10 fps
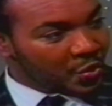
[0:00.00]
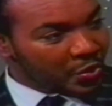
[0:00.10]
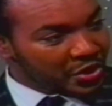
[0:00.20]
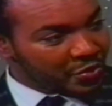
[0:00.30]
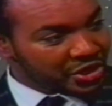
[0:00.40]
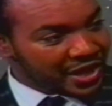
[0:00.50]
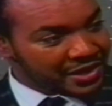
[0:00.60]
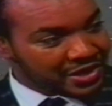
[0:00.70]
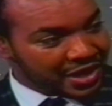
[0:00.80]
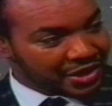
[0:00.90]
When you reach
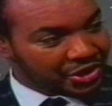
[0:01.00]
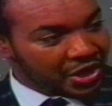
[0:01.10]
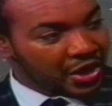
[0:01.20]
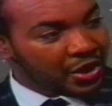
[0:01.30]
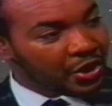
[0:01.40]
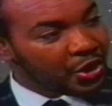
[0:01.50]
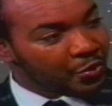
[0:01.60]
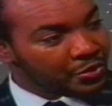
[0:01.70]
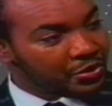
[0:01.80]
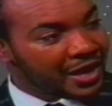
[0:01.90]
that stage,
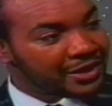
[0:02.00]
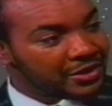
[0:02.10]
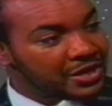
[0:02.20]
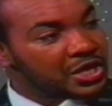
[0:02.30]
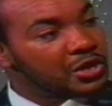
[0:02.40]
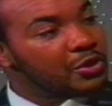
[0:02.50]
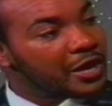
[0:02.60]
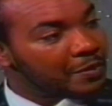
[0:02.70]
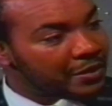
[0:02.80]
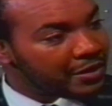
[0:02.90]
how would you like to
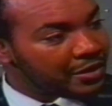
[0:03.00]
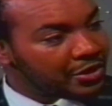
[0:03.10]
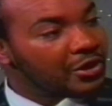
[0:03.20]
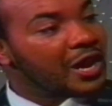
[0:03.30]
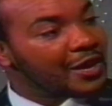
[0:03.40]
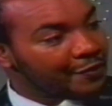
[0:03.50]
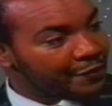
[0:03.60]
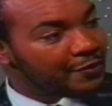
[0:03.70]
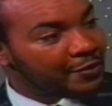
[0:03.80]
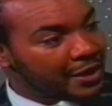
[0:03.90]
describe your
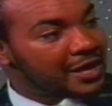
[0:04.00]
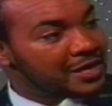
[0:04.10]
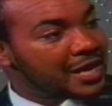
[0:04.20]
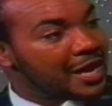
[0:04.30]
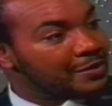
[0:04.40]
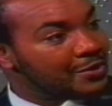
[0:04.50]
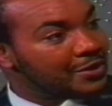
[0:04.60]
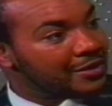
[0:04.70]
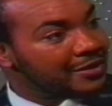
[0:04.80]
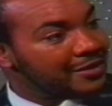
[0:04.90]
life then as a calypsonian?